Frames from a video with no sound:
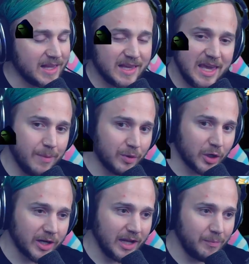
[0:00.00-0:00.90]
keep
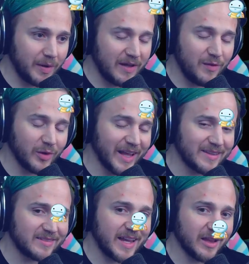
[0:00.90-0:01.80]
lurking. But if you would like to
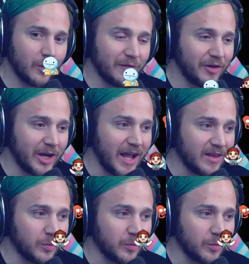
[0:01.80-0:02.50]
say hello, we're very nice.